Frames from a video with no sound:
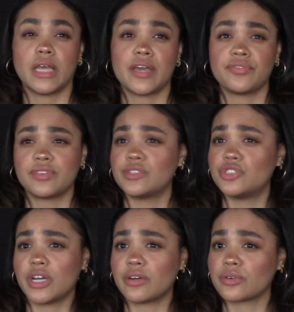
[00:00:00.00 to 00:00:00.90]
life in
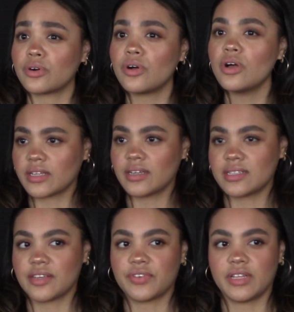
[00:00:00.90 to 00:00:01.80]
general,
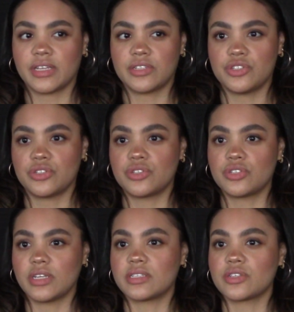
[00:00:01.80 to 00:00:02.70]
because I feel like
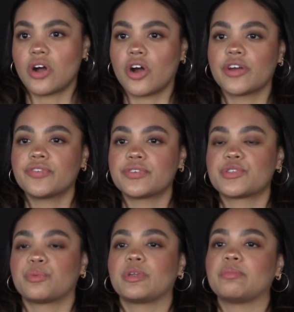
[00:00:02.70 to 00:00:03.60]
it's hard for
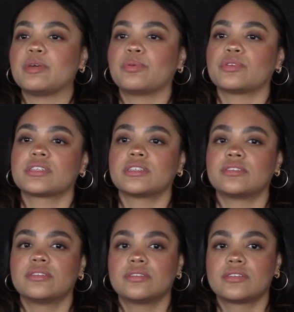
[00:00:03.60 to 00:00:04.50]
so many people to
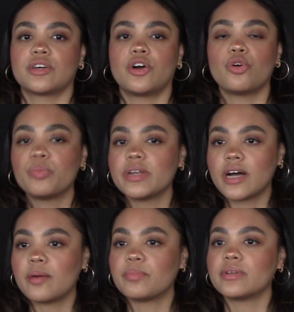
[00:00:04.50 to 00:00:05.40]
open
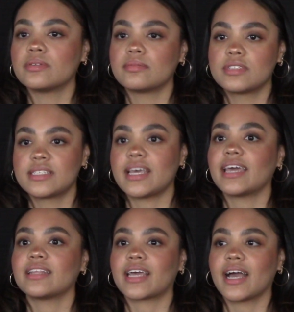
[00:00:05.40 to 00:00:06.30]
up and
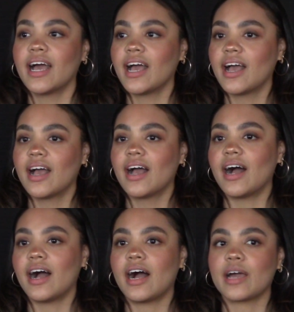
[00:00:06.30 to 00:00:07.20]
say like
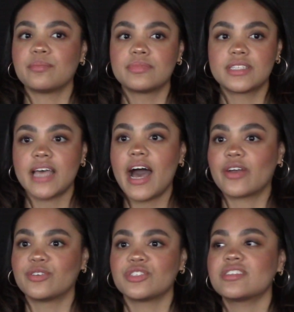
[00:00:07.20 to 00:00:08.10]
I'm
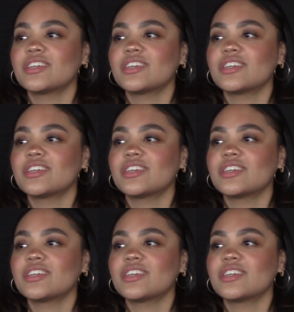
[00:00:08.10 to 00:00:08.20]
sad, or just